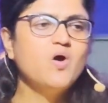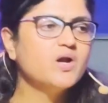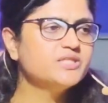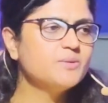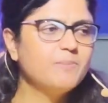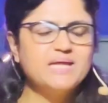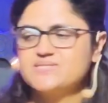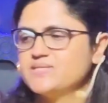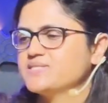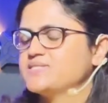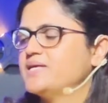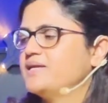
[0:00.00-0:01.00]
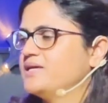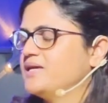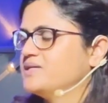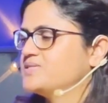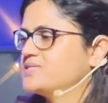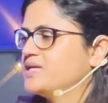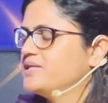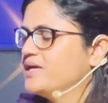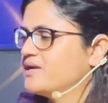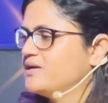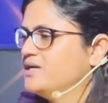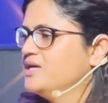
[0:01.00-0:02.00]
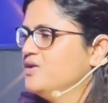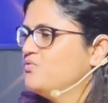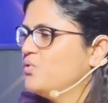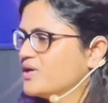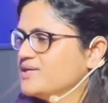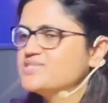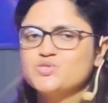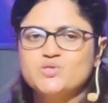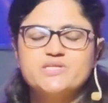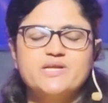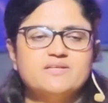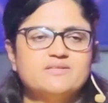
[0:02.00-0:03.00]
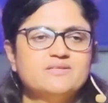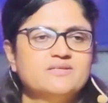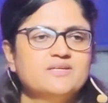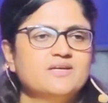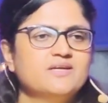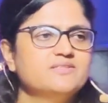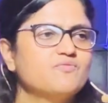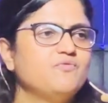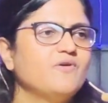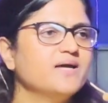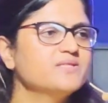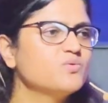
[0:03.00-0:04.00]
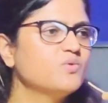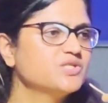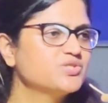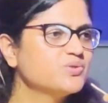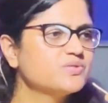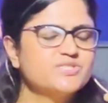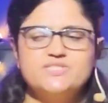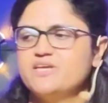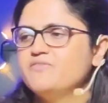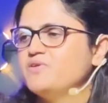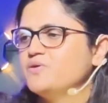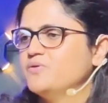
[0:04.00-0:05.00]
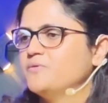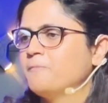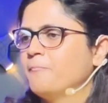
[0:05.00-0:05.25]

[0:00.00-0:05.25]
All the blessings that He has set there for His children. The Father wants to receive you,